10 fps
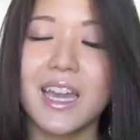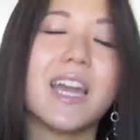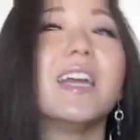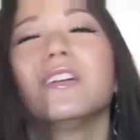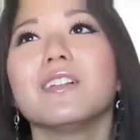
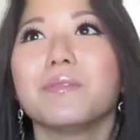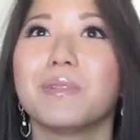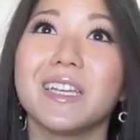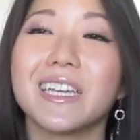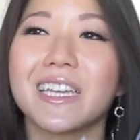And you'll
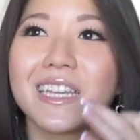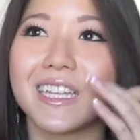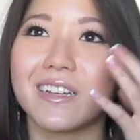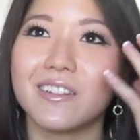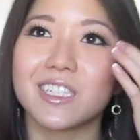blink, and
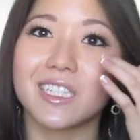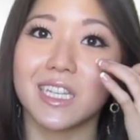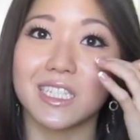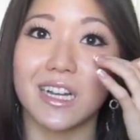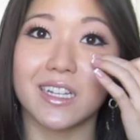then it'll just
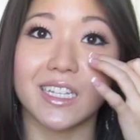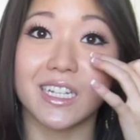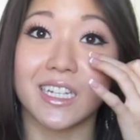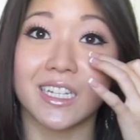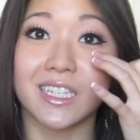get down
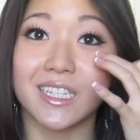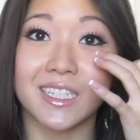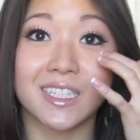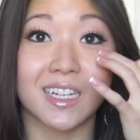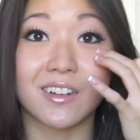here, and
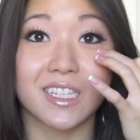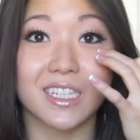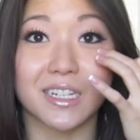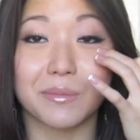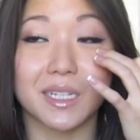it's stuck right
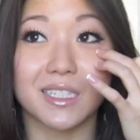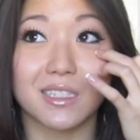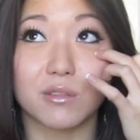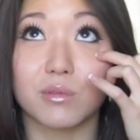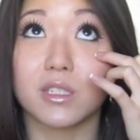there because
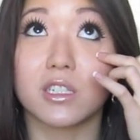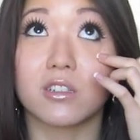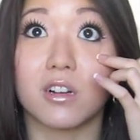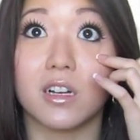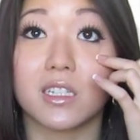it's really
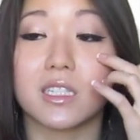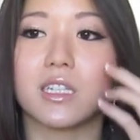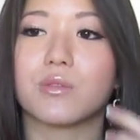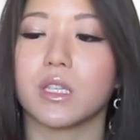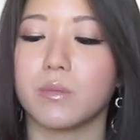strong. It
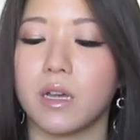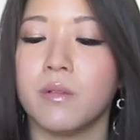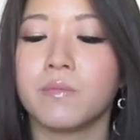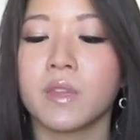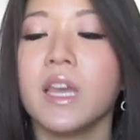stays really well.
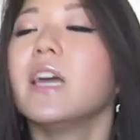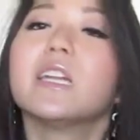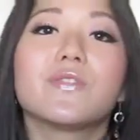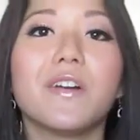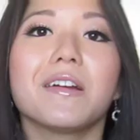And
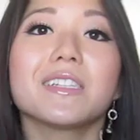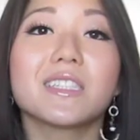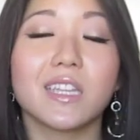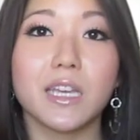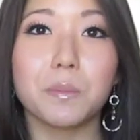as far as
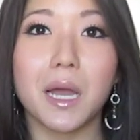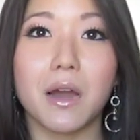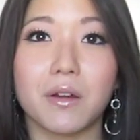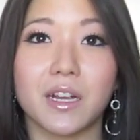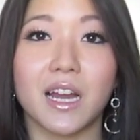staying
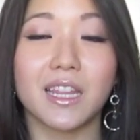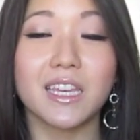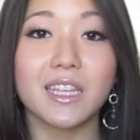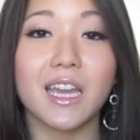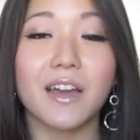power, I
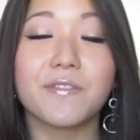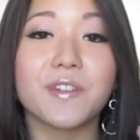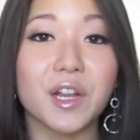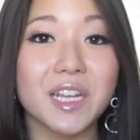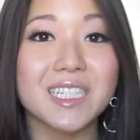think they have
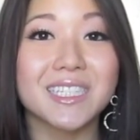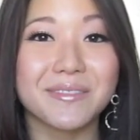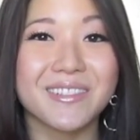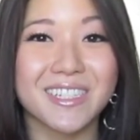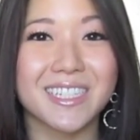very
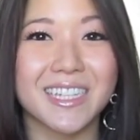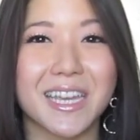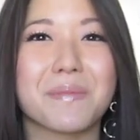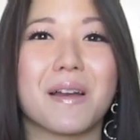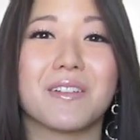similar
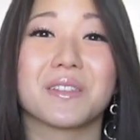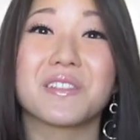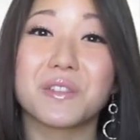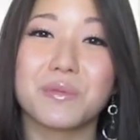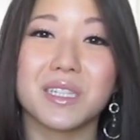staying powers,
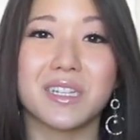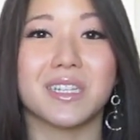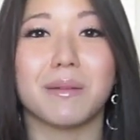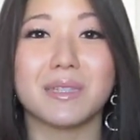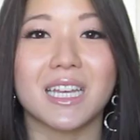which is really good.
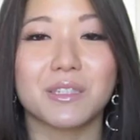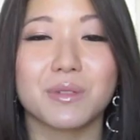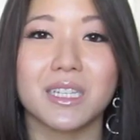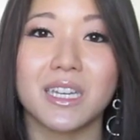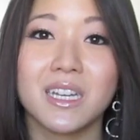That's
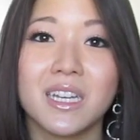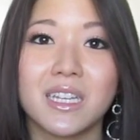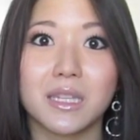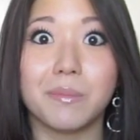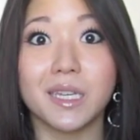really
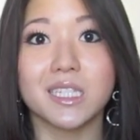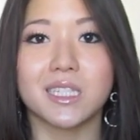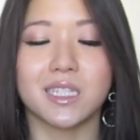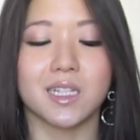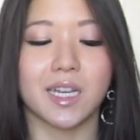the
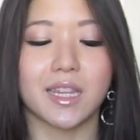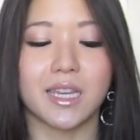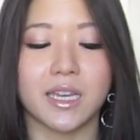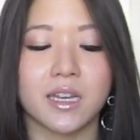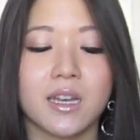biggest deal, I
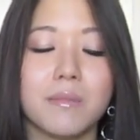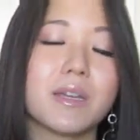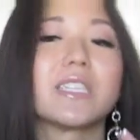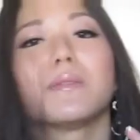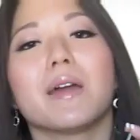think,
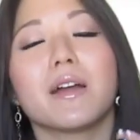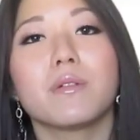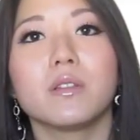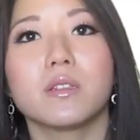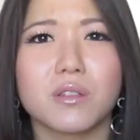because the MAC
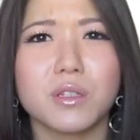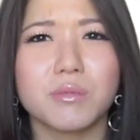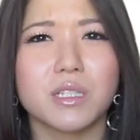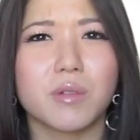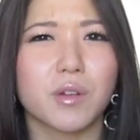one, the only
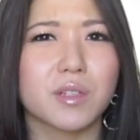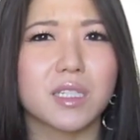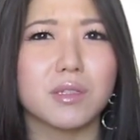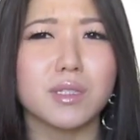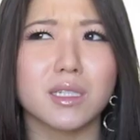reason why I
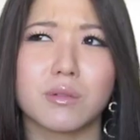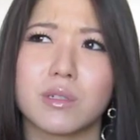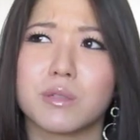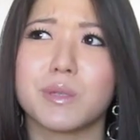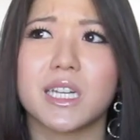really used it
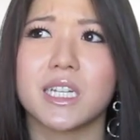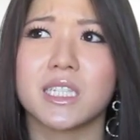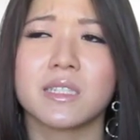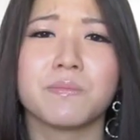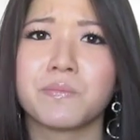was
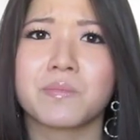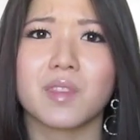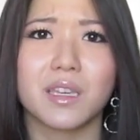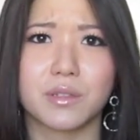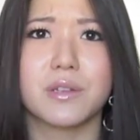because
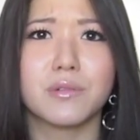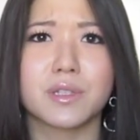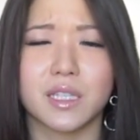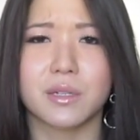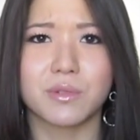it was the only
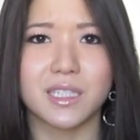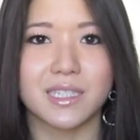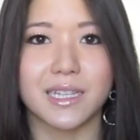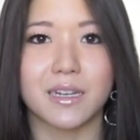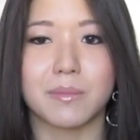thing that really
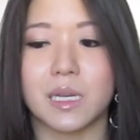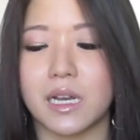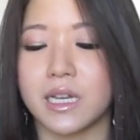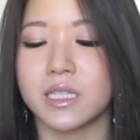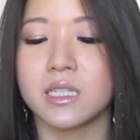stayed on my
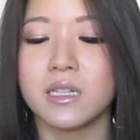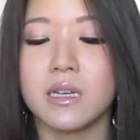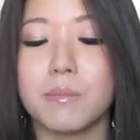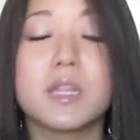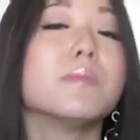eyes.
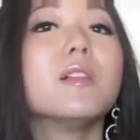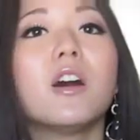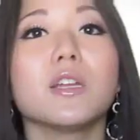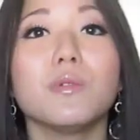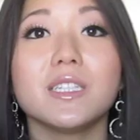But the
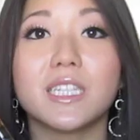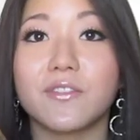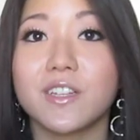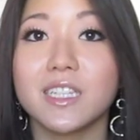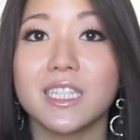Milani one
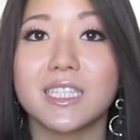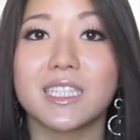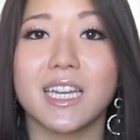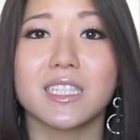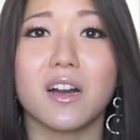definitely
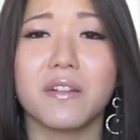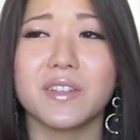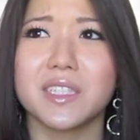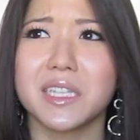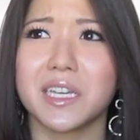stays.
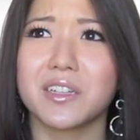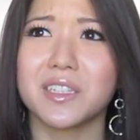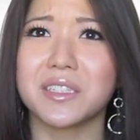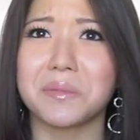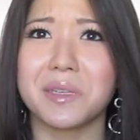Obviously, I
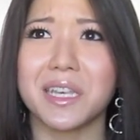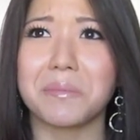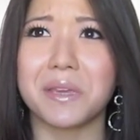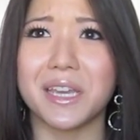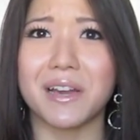couldn't
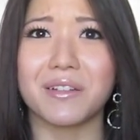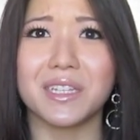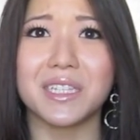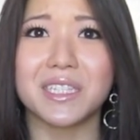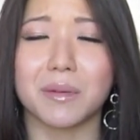simulate being out
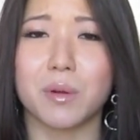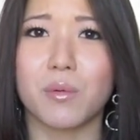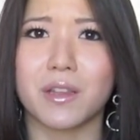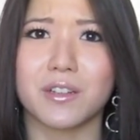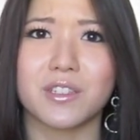in summer
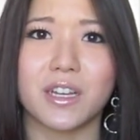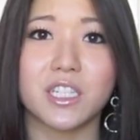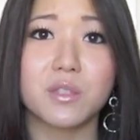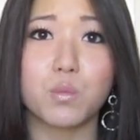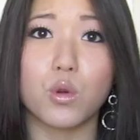weather, so I
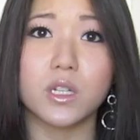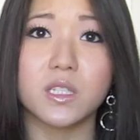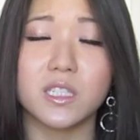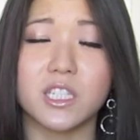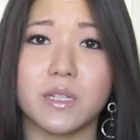just wore it
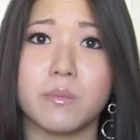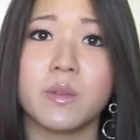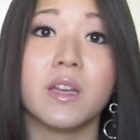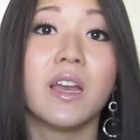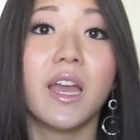to the gym,
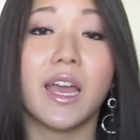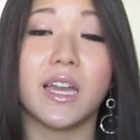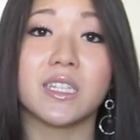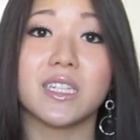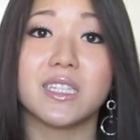
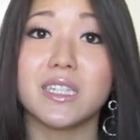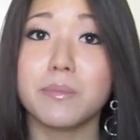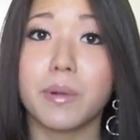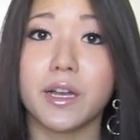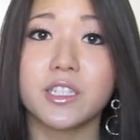and it
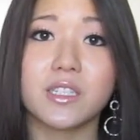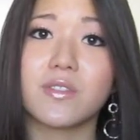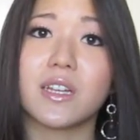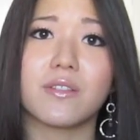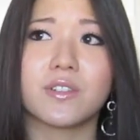didn't budge
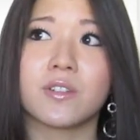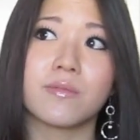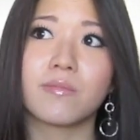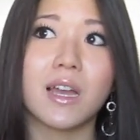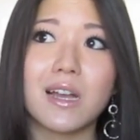even after
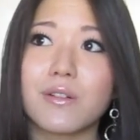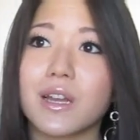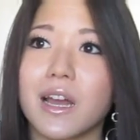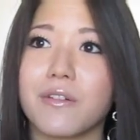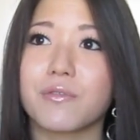an hour and
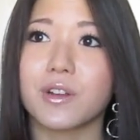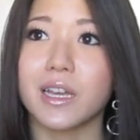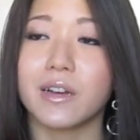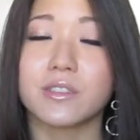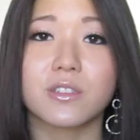a half
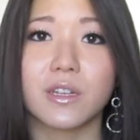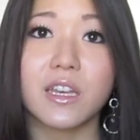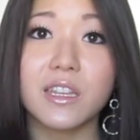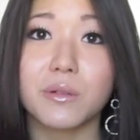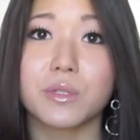workout, so I
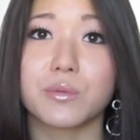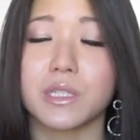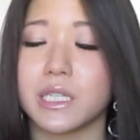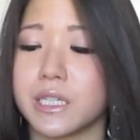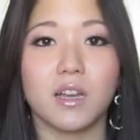thought that was
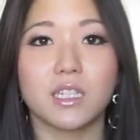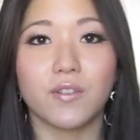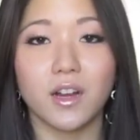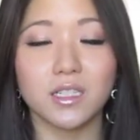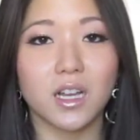really good. As
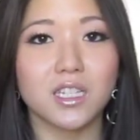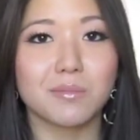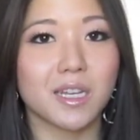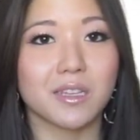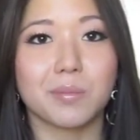far as
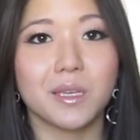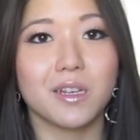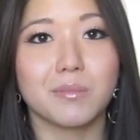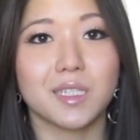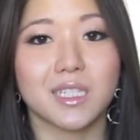cosmetic appeal,
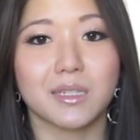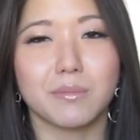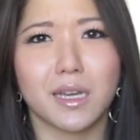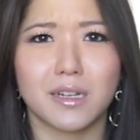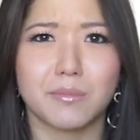does
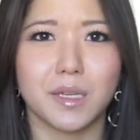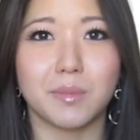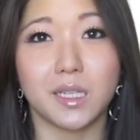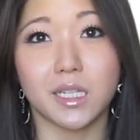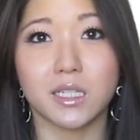it matter?
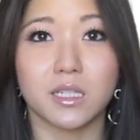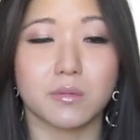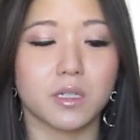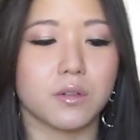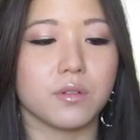Maybe yes,
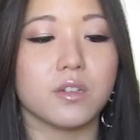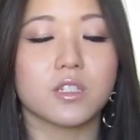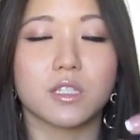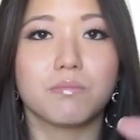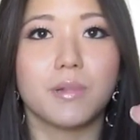no,
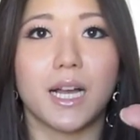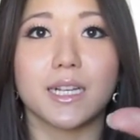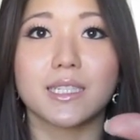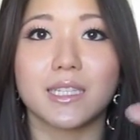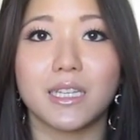just
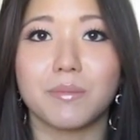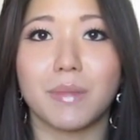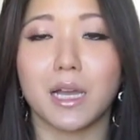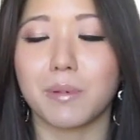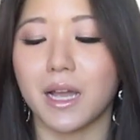black, sleek,
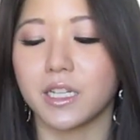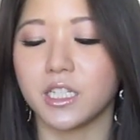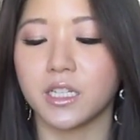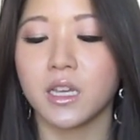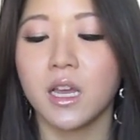MAC
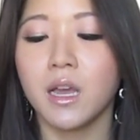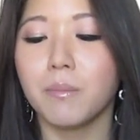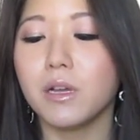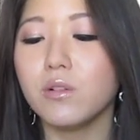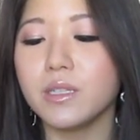packaging.
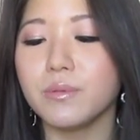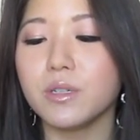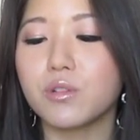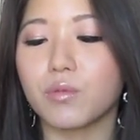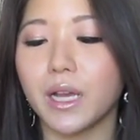My only
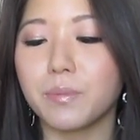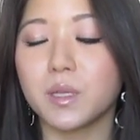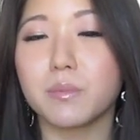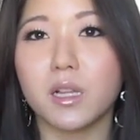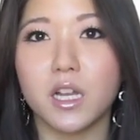real gripe
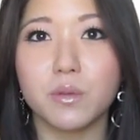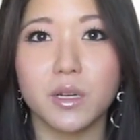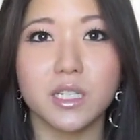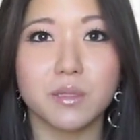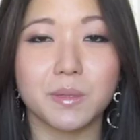with the Milani
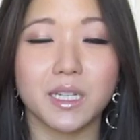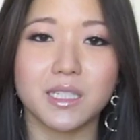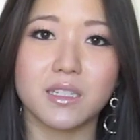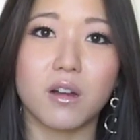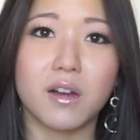one is
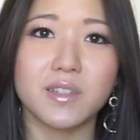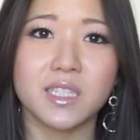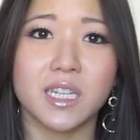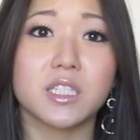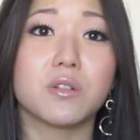because,
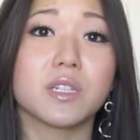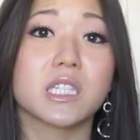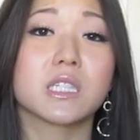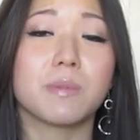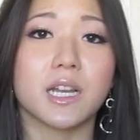obviously I don't
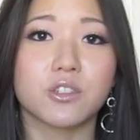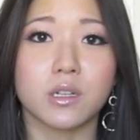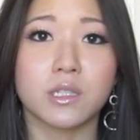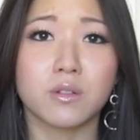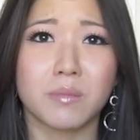expect
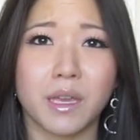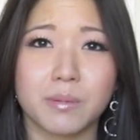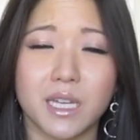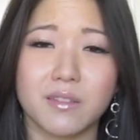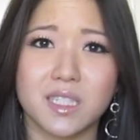drugstore makeup
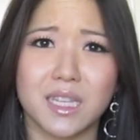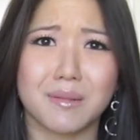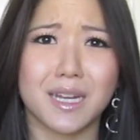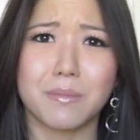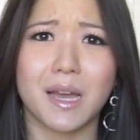to have the same
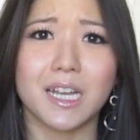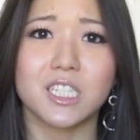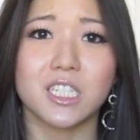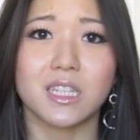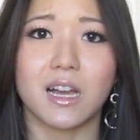kind of
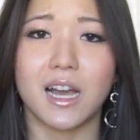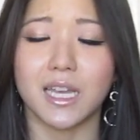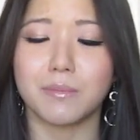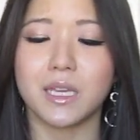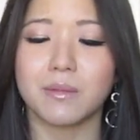packaging that
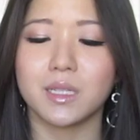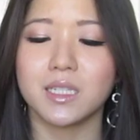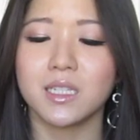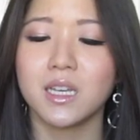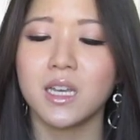high-end makeup does.